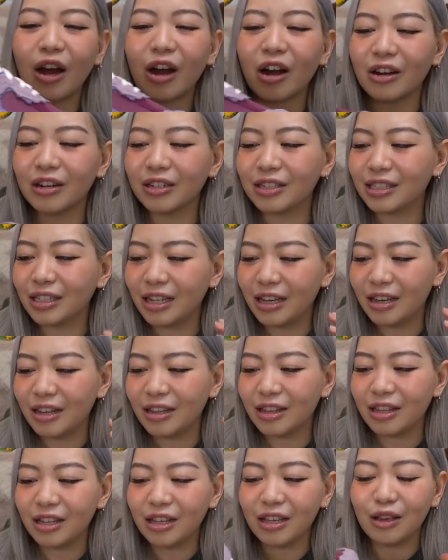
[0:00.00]
RS
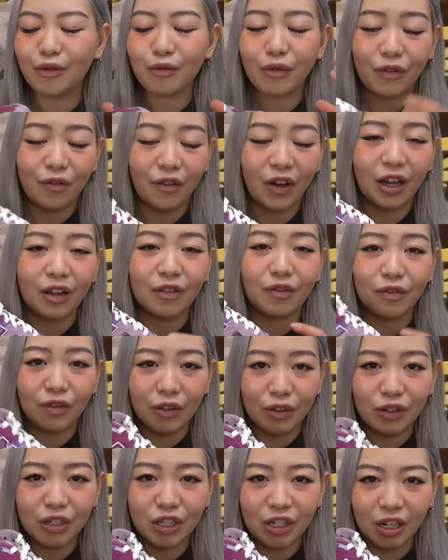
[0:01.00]
in the refined
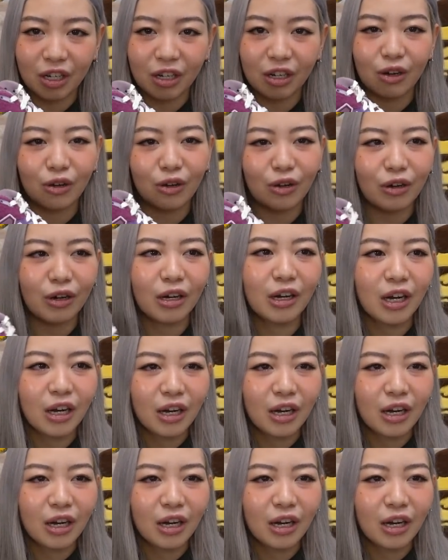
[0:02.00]
future or